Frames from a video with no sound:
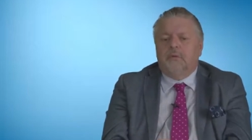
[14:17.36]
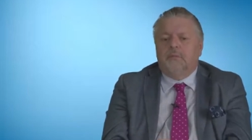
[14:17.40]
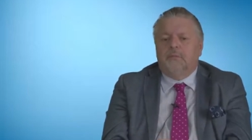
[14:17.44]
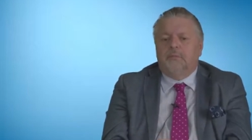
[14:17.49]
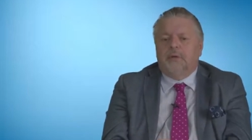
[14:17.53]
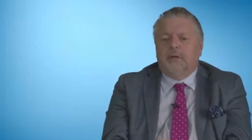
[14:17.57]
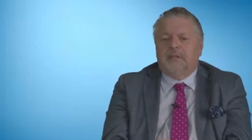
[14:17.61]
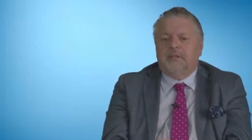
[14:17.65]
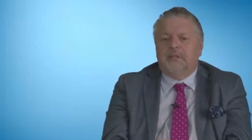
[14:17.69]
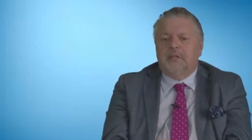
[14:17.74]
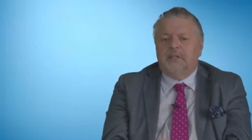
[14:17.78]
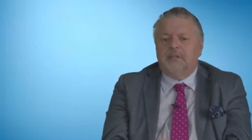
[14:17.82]

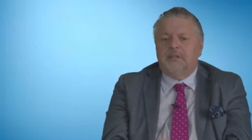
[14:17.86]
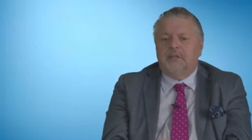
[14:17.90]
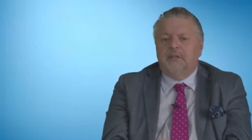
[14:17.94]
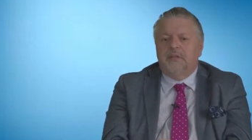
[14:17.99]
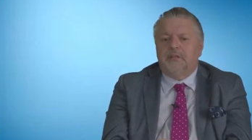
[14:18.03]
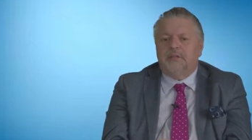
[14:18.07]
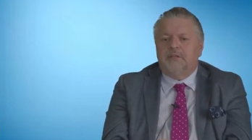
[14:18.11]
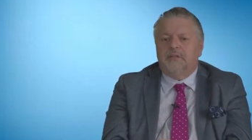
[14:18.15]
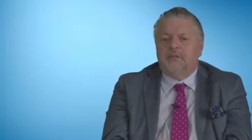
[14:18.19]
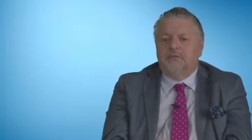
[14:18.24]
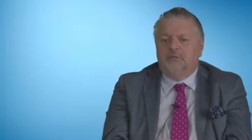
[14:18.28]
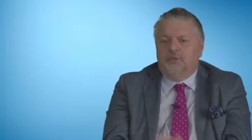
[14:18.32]

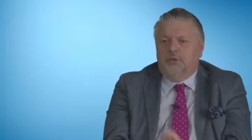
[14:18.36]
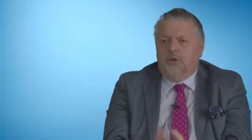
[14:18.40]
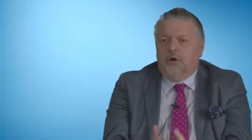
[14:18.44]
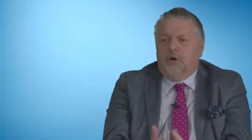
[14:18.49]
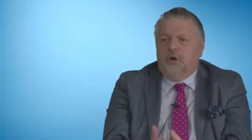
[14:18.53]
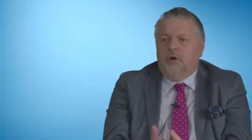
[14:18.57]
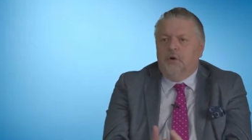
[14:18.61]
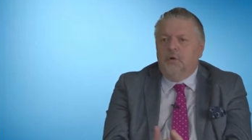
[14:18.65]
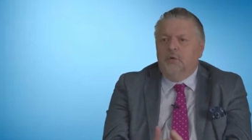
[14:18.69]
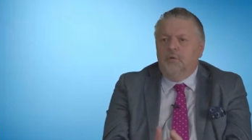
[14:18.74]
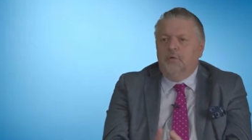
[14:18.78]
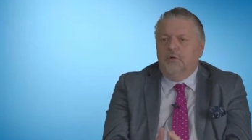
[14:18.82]
practitioners
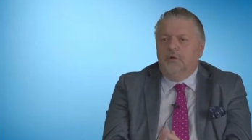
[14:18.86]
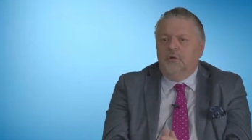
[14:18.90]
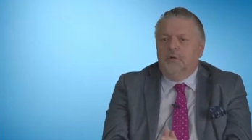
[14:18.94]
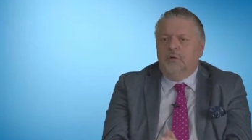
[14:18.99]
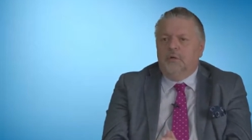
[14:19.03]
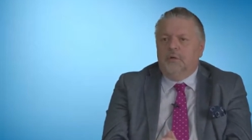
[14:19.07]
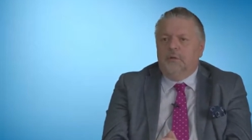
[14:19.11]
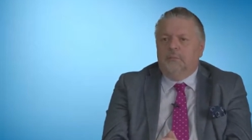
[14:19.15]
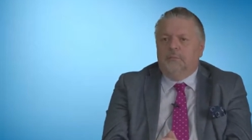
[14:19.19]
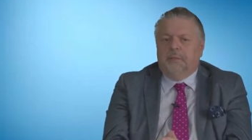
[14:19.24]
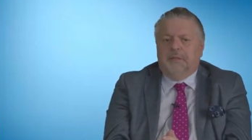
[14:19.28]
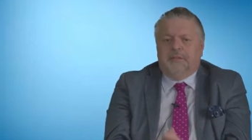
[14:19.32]
know,
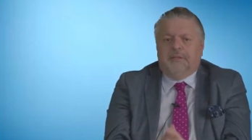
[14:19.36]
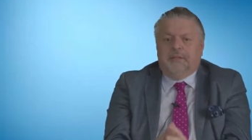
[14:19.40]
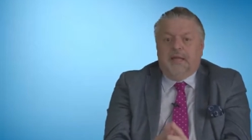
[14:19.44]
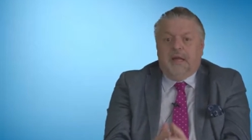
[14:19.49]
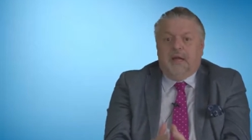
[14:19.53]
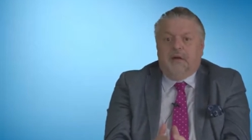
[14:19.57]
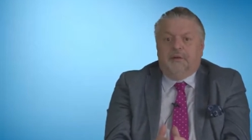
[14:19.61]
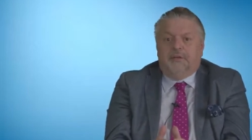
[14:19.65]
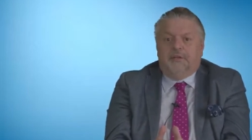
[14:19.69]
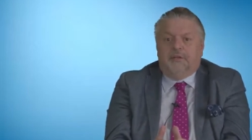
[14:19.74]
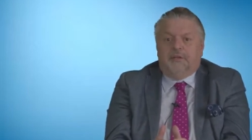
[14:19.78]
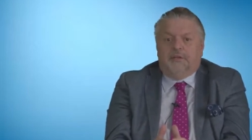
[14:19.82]
but
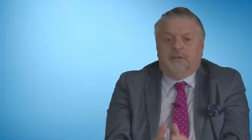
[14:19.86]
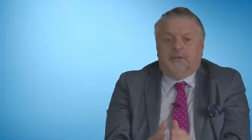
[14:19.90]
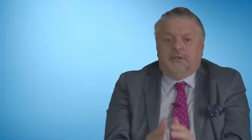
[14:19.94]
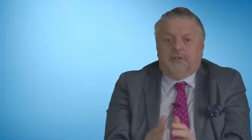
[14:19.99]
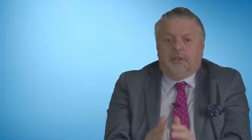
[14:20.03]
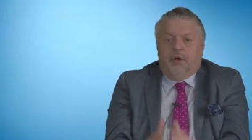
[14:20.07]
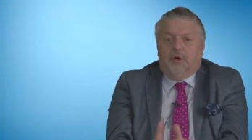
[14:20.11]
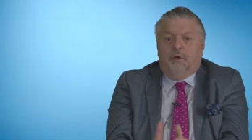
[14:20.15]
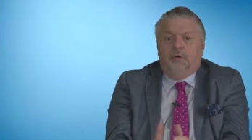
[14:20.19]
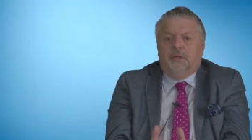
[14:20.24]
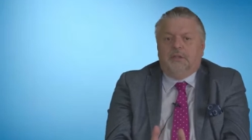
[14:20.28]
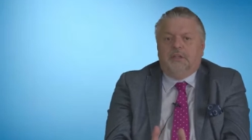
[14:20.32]
they're
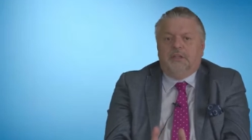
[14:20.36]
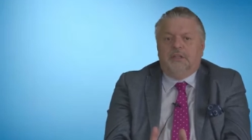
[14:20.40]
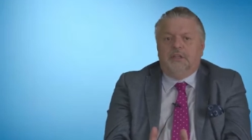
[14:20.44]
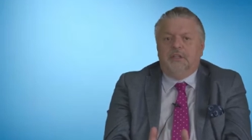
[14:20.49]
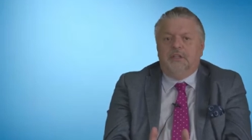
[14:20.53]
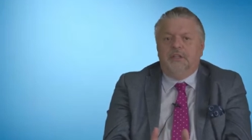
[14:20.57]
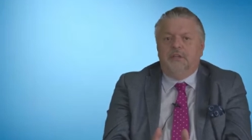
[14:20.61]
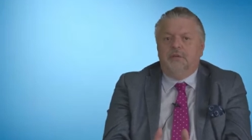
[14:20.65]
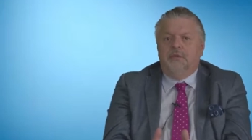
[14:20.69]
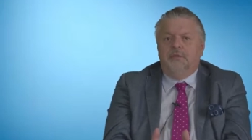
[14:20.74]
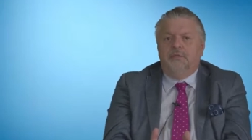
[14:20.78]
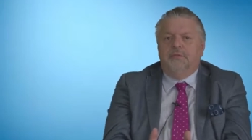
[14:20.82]
totally
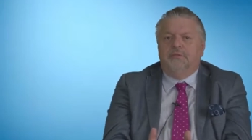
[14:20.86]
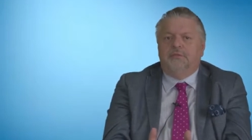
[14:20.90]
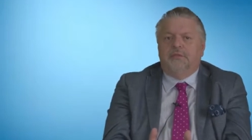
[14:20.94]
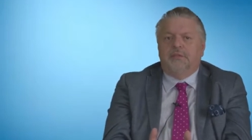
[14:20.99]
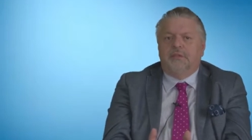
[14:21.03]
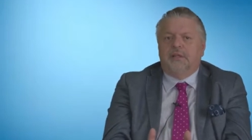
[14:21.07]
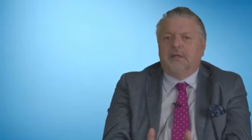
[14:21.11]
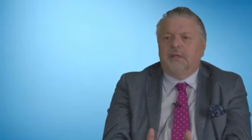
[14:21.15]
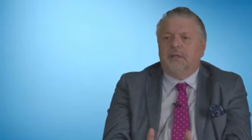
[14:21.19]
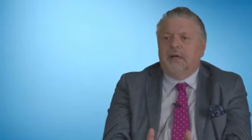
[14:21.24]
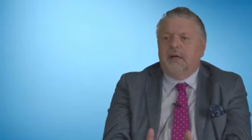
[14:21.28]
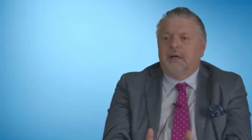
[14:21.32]
new for
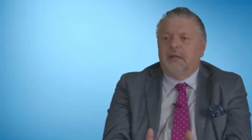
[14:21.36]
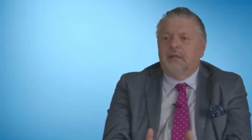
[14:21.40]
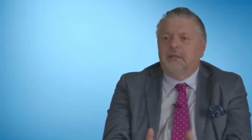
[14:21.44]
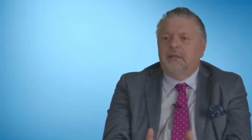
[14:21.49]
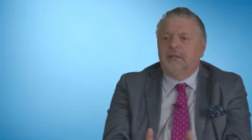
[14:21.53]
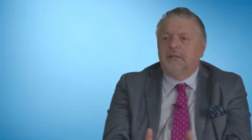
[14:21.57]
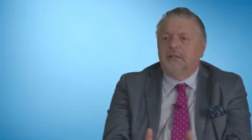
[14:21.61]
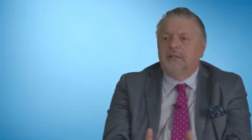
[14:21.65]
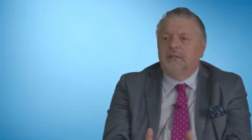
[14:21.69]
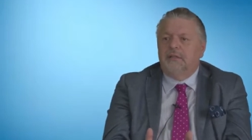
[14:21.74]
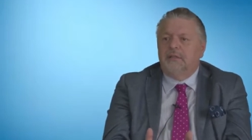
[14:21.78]
the client.